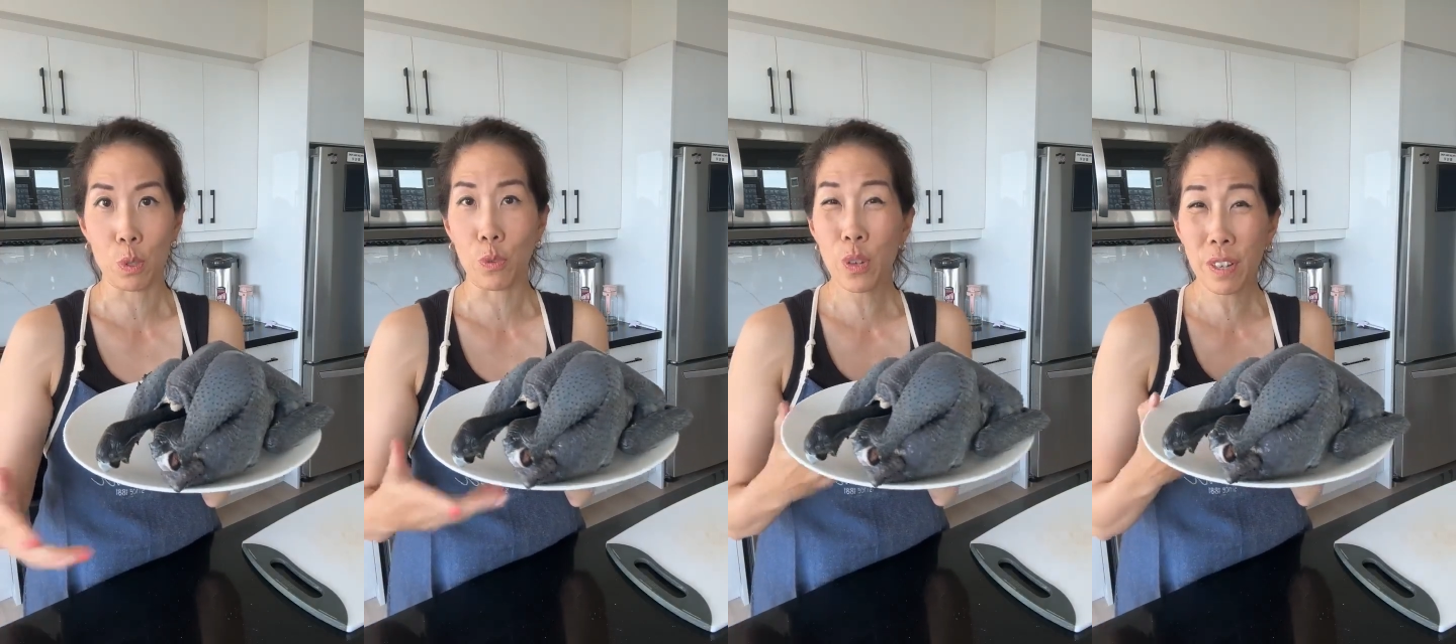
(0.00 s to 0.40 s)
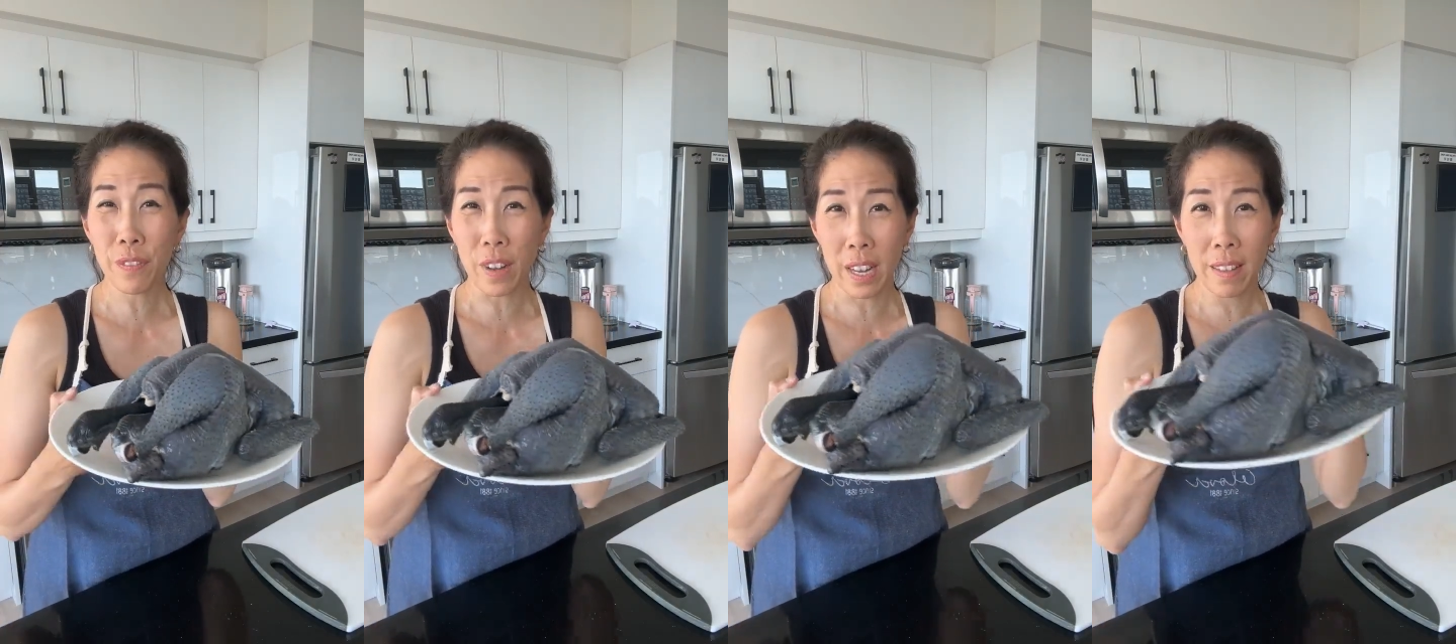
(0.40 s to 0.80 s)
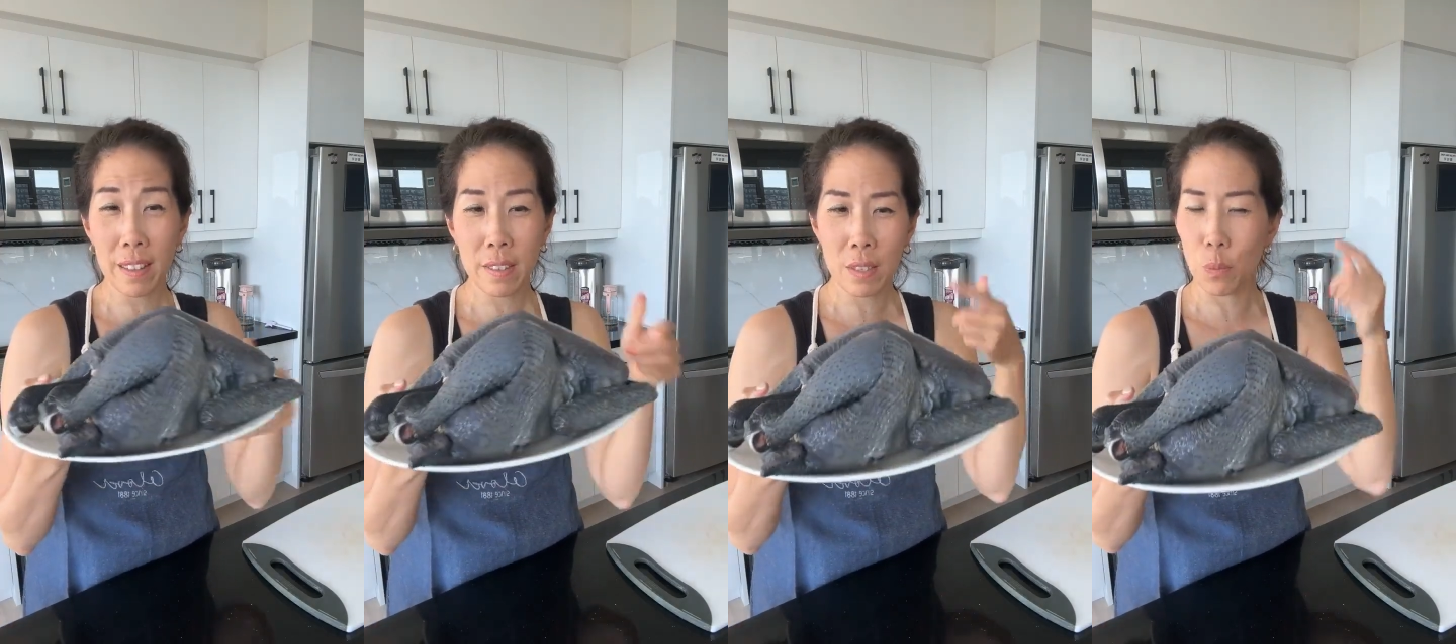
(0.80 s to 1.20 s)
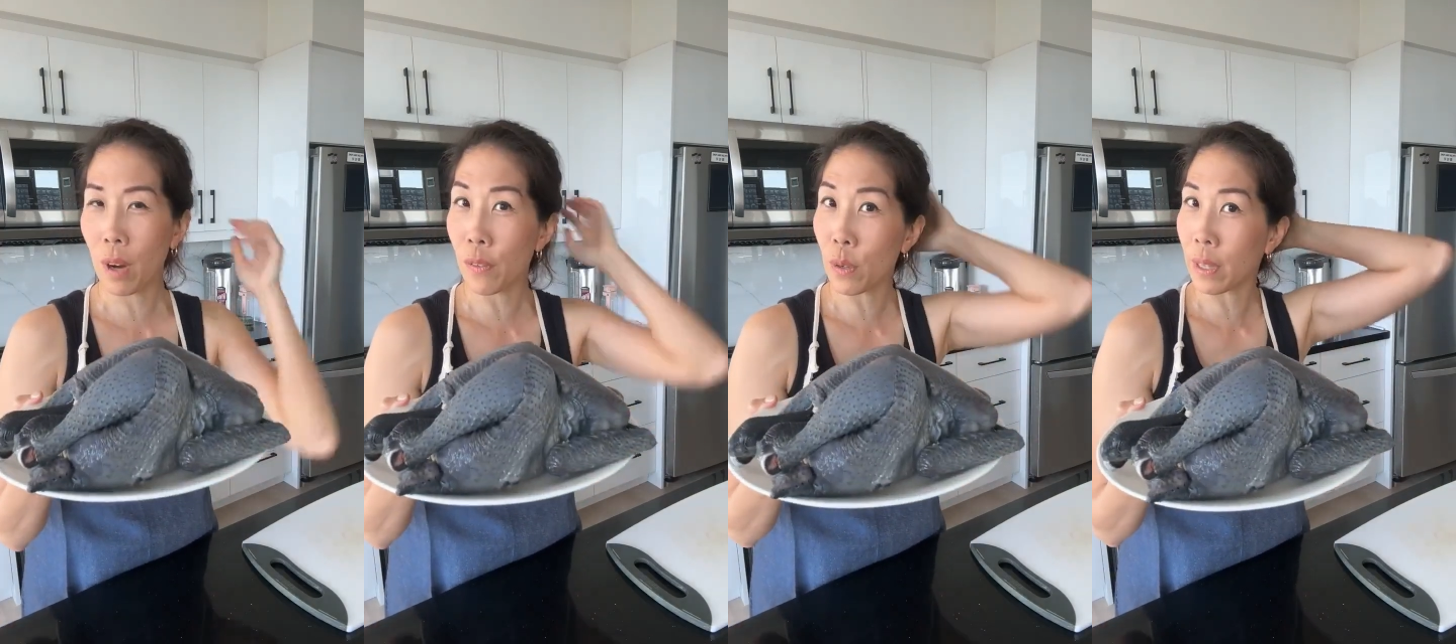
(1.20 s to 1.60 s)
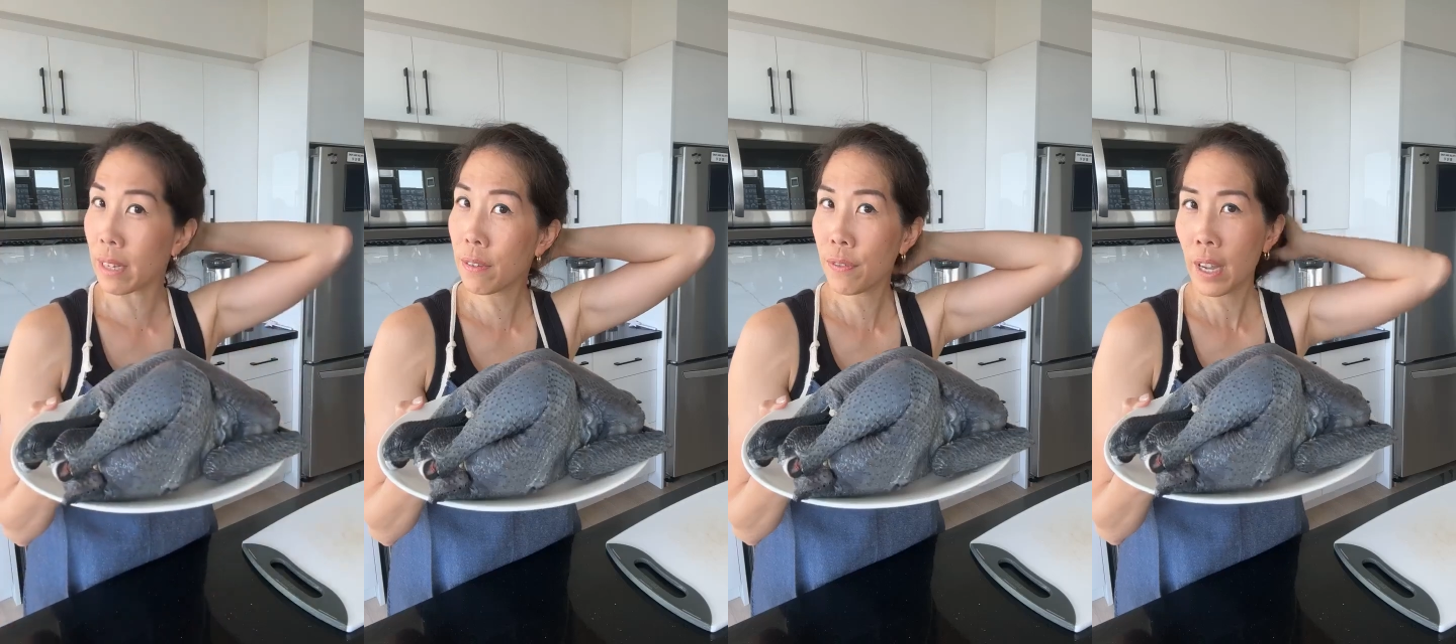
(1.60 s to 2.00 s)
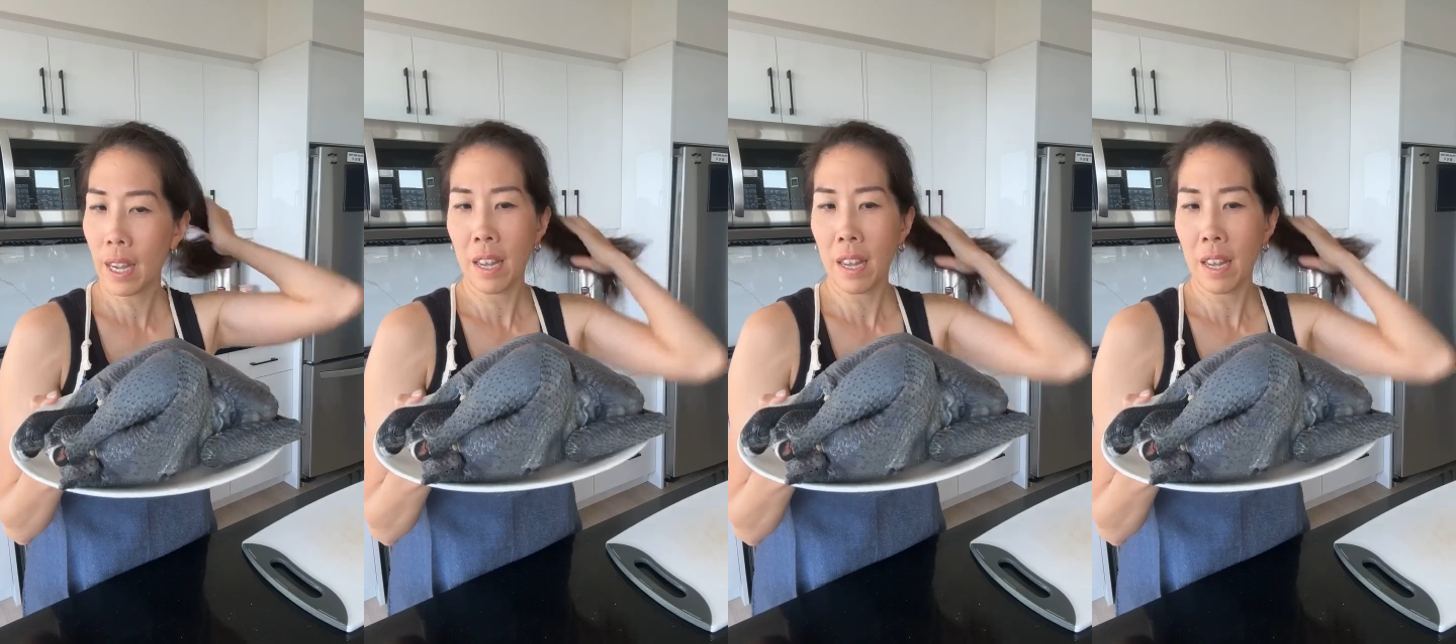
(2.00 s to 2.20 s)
So if you can find this wherever you live,